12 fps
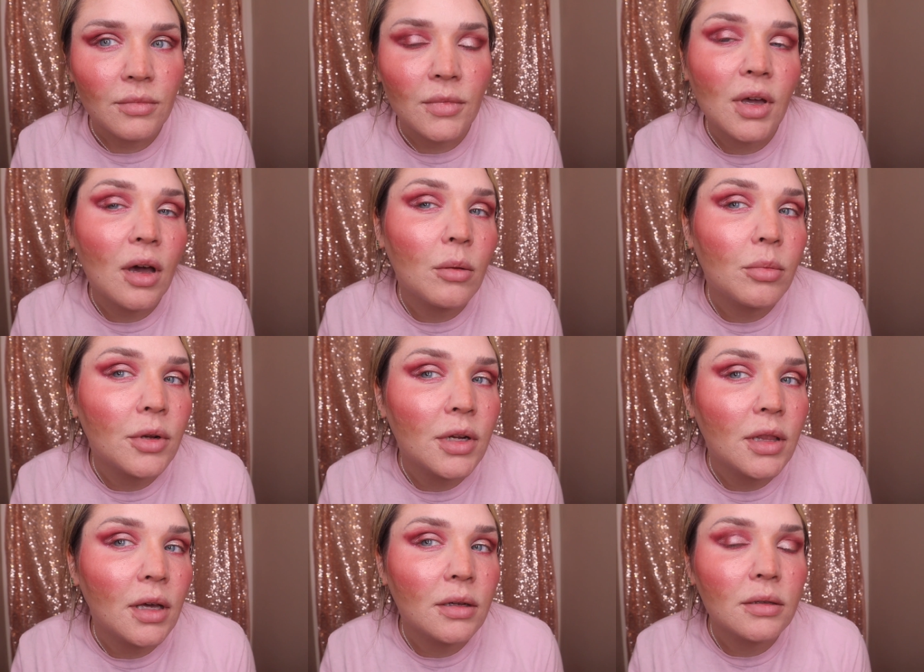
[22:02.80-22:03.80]
Look how
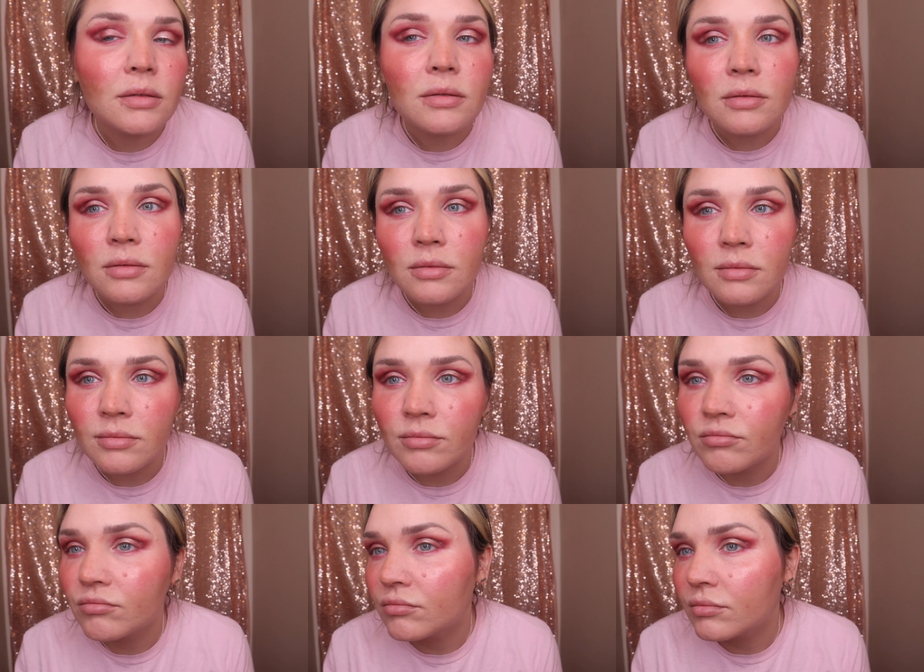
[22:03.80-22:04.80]
pretty that is.
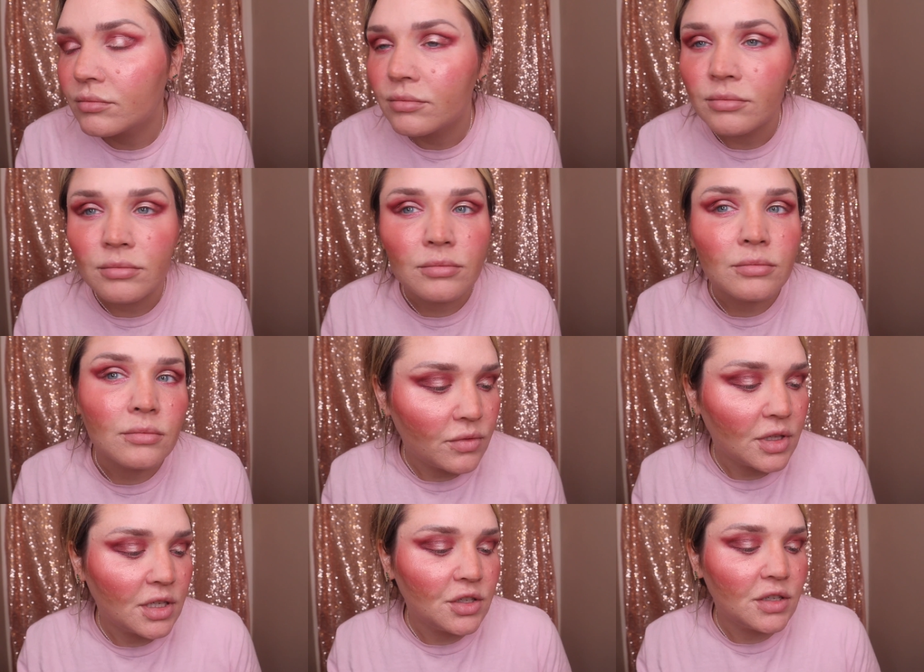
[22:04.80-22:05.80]

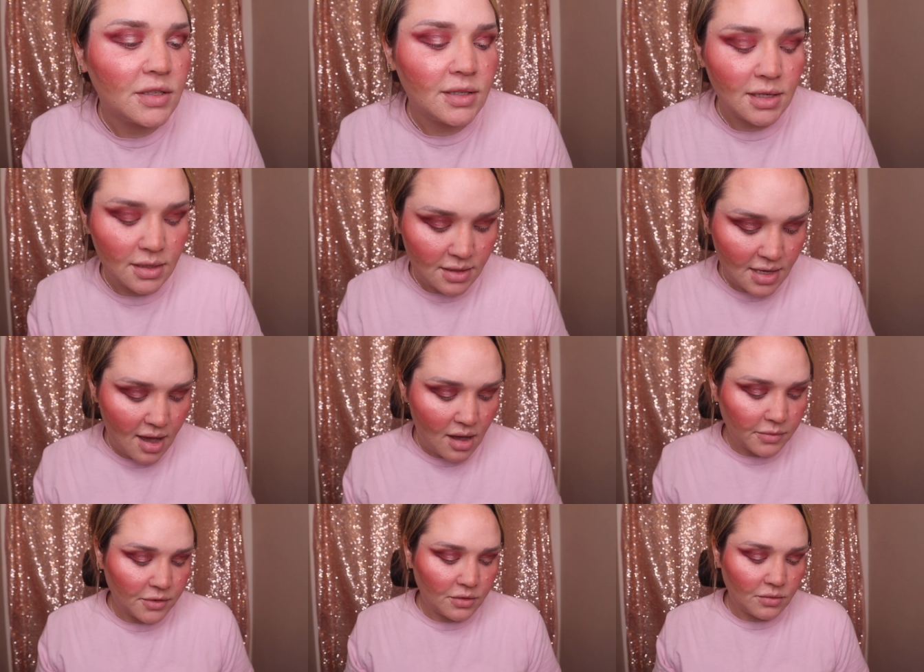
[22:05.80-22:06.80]
Really just need the
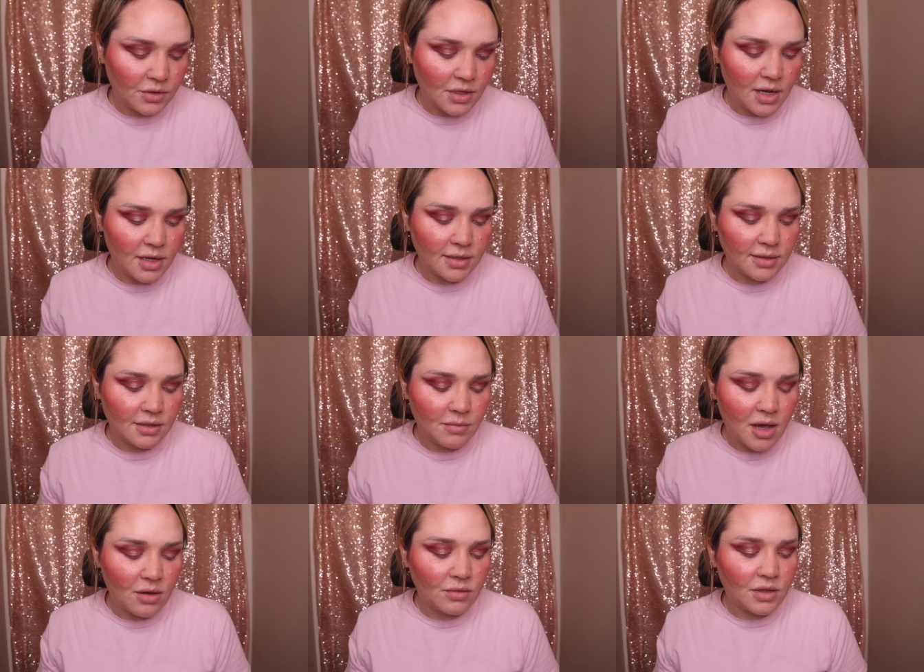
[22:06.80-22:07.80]
absolute tiniest
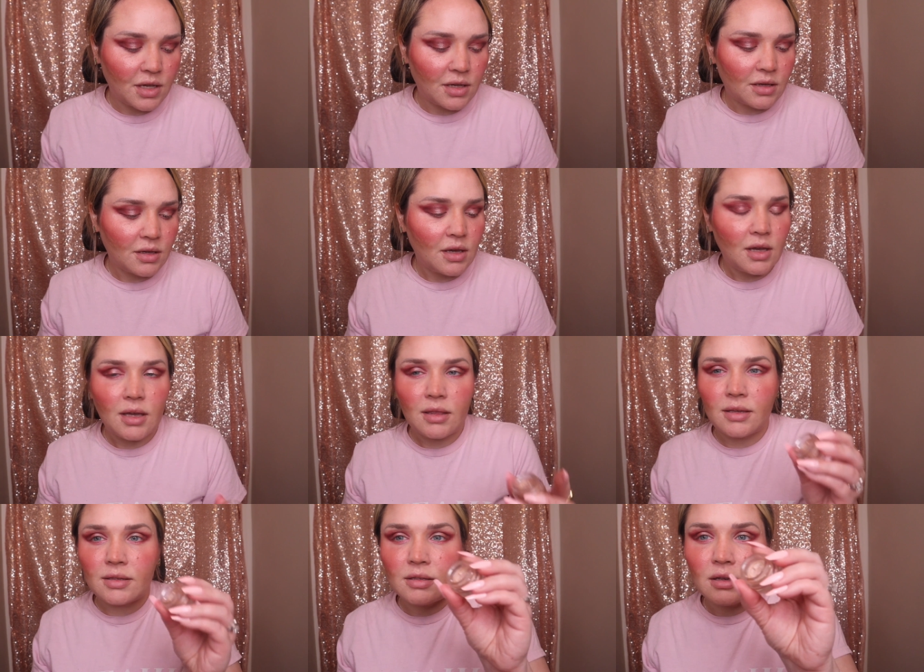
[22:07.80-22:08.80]
amount. Like
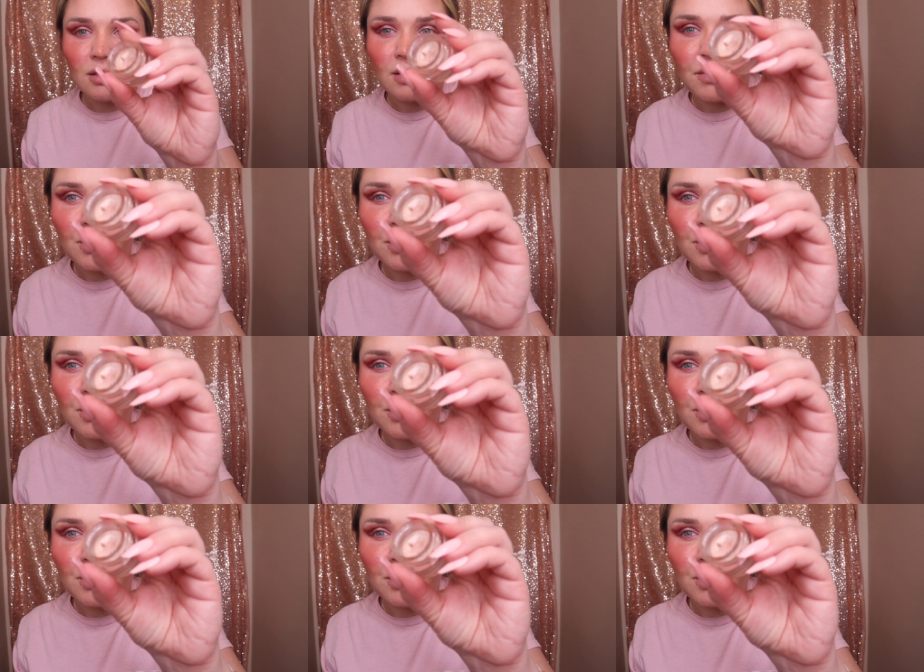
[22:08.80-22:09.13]
this is all I've